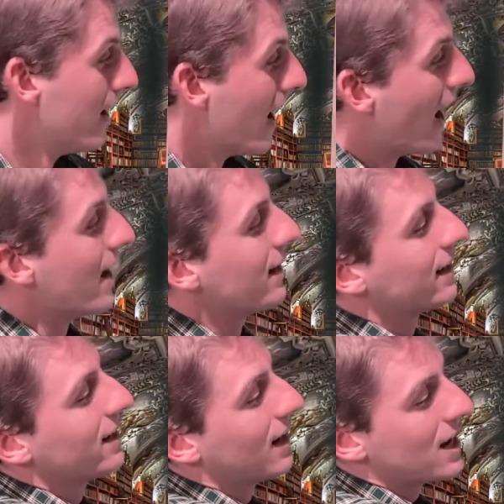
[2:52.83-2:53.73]
And
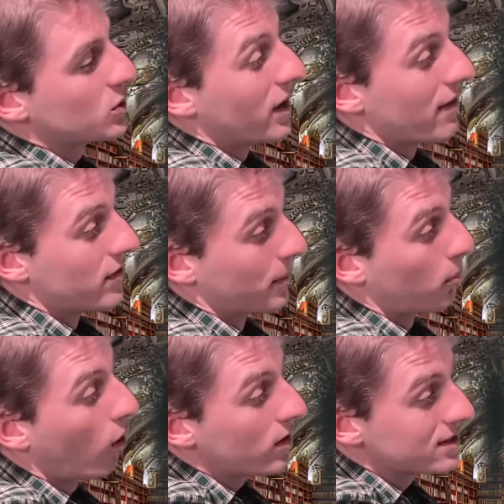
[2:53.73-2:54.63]
again, last we have the
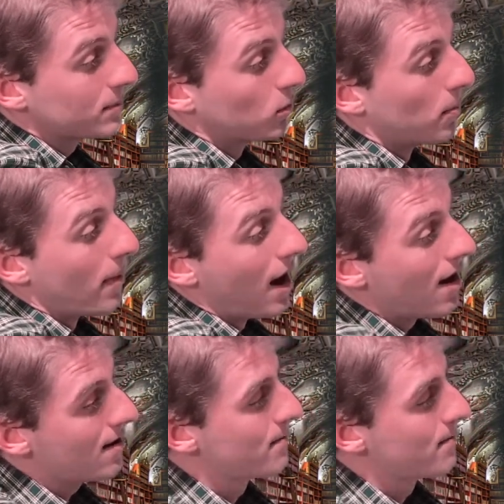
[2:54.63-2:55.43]
participle ma,